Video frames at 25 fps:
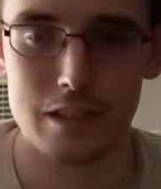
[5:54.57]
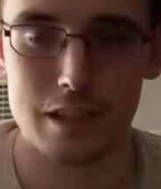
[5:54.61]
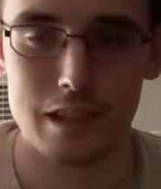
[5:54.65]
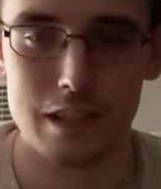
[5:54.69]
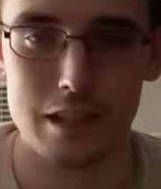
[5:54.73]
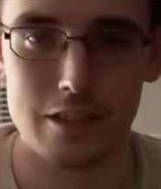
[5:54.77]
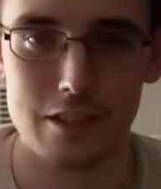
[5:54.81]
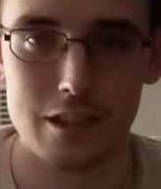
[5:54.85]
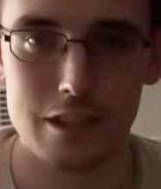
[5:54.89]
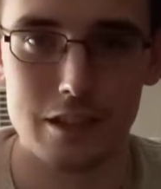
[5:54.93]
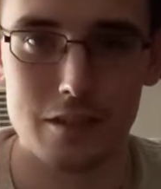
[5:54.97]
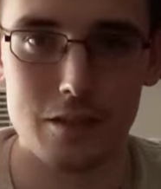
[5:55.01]

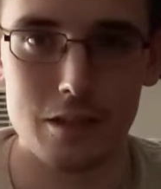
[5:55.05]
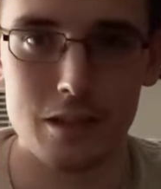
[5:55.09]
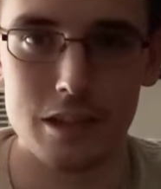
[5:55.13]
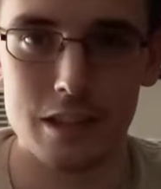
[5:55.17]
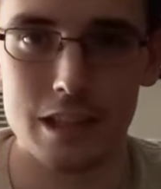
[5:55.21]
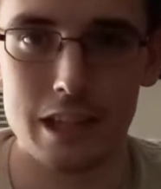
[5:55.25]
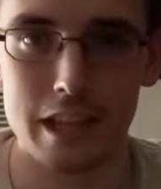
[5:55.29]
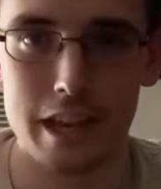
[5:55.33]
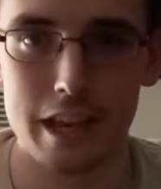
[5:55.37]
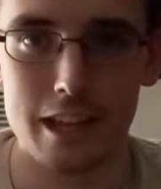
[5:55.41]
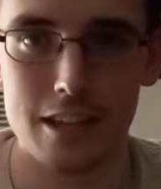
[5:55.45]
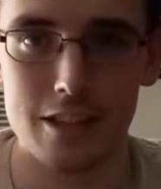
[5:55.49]

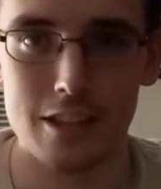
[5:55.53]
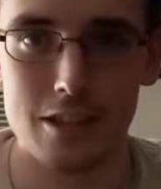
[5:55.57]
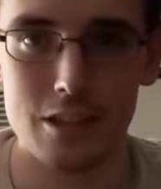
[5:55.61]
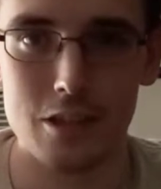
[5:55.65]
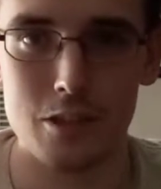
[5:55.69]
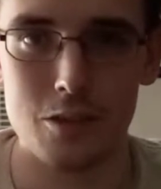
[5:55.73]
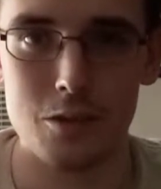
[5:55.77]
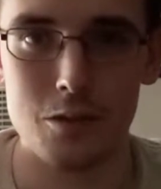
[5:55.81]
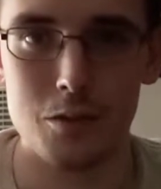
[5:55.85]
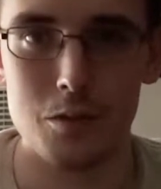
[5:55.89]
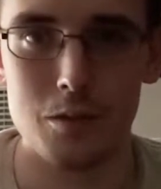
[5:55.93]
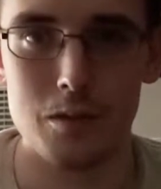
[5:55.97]
really getting to
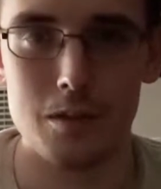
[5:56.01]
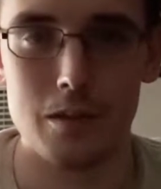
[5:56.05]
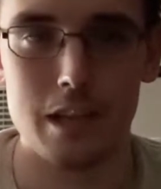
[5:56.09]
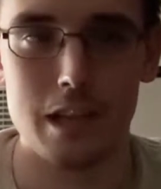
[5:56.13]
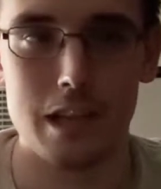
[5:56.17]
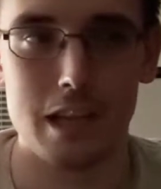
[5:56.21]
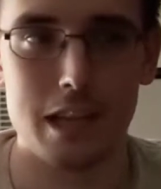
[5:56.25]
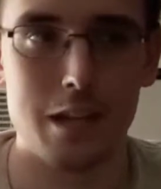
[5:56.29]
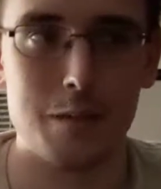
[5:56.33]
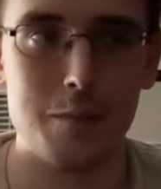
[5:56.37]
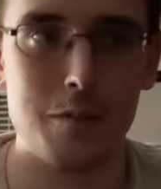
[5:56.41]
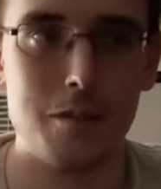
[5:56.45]
you,
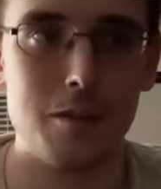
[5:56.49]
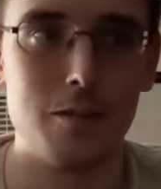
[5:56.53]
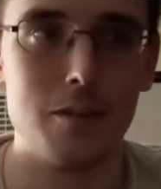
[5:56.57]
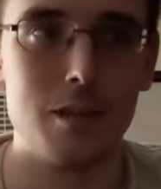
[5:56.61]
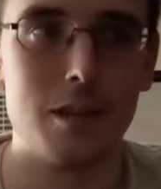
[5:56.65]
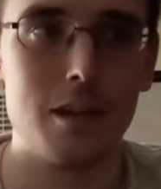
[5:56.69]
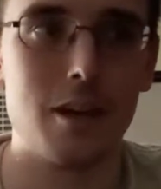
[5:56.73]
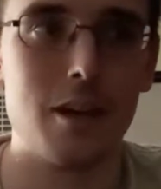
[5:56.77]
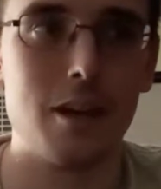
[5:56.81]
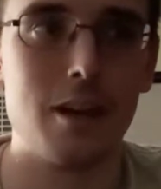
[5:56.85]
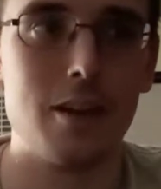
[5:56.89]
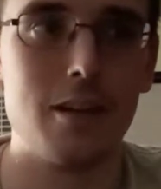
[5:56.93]
then it can be
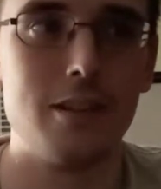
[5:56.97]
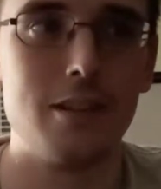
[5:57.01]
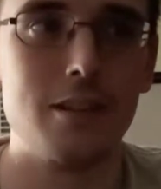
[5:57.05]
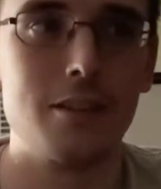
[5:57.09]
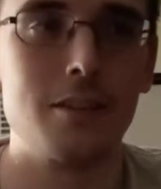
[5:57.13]
really hard